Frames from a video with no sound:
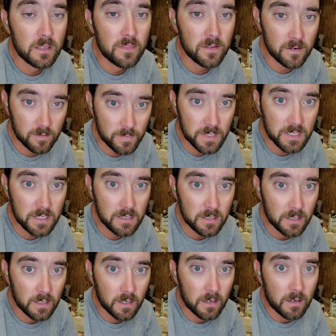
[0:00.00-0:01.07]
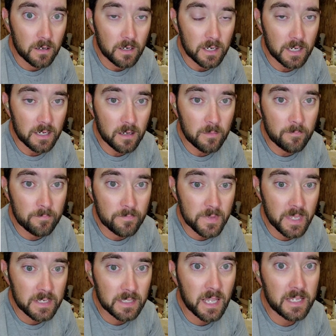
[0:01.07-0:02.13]
therapy
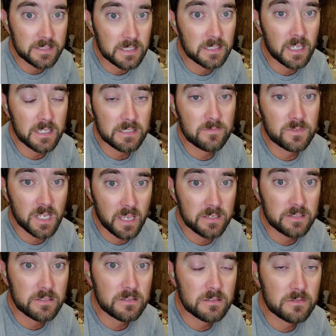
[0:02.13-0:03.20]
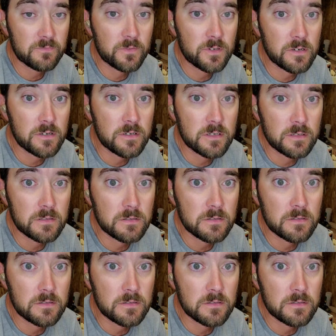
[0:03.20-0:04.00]
and lots of tests for